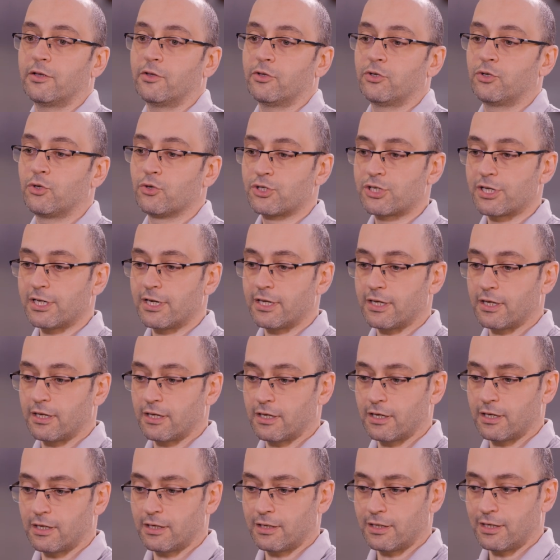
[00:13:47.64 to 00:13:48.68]

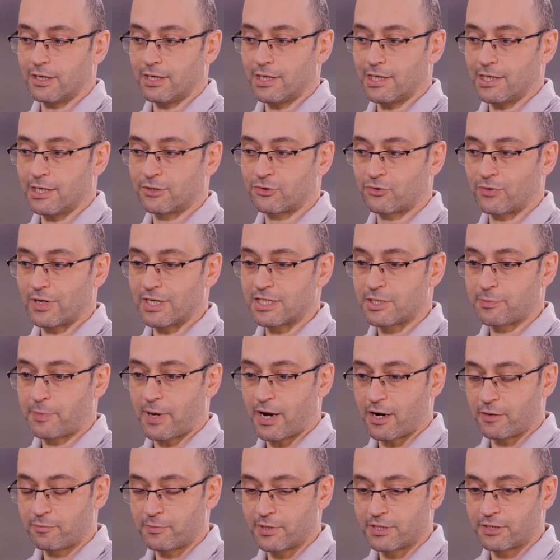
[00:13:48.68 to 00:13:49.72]
usually a
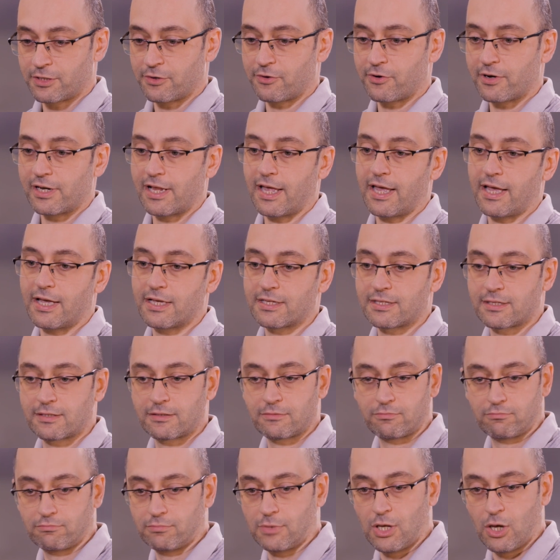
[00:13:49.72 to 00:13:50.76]
transparent material has
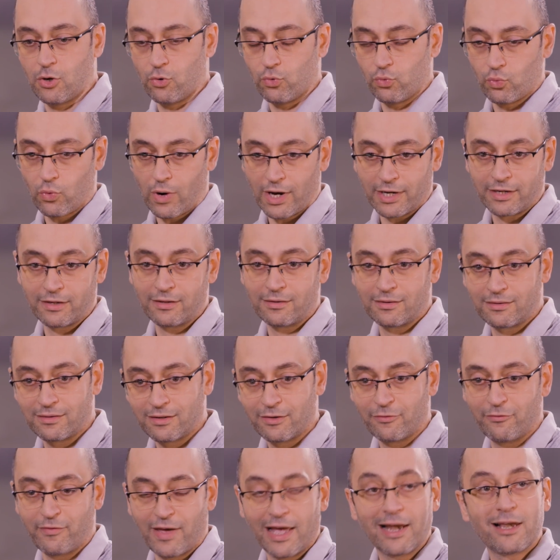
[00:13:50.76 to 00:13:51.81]
one
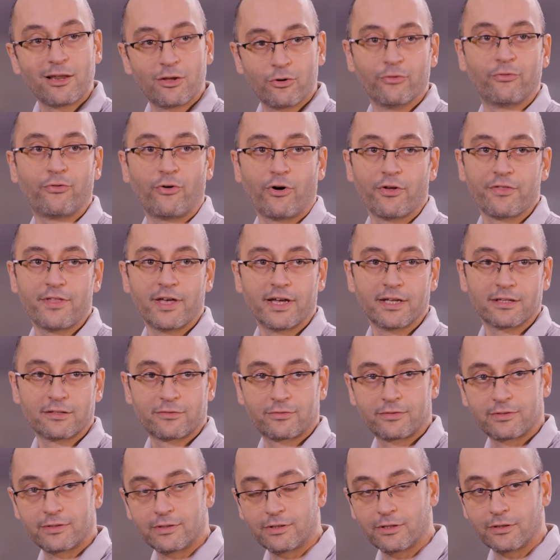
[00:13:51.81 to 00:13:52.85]
value for
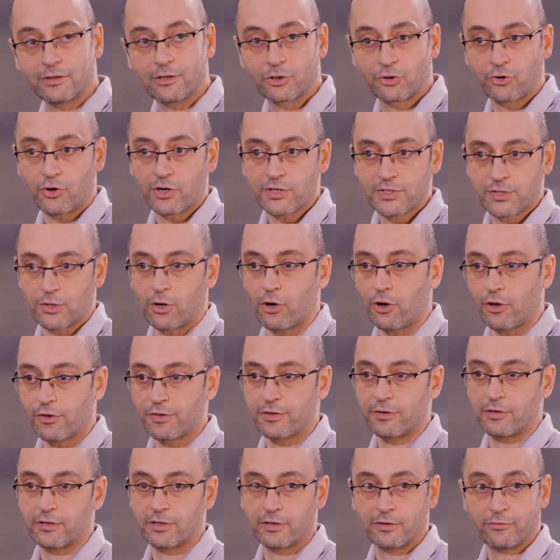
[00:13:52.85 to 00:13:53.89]
that across all
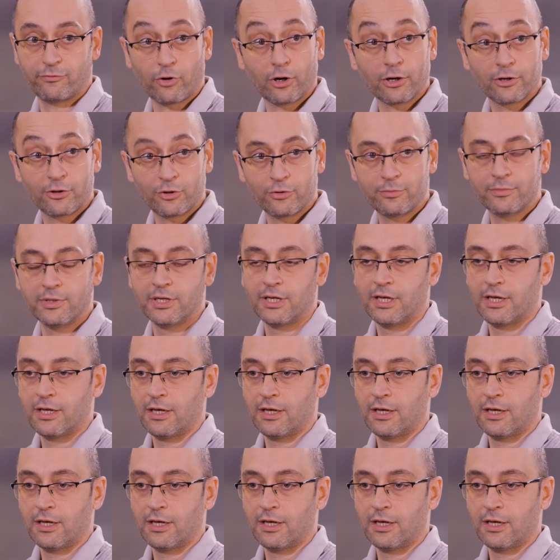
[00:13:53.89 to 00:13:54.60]
the volume.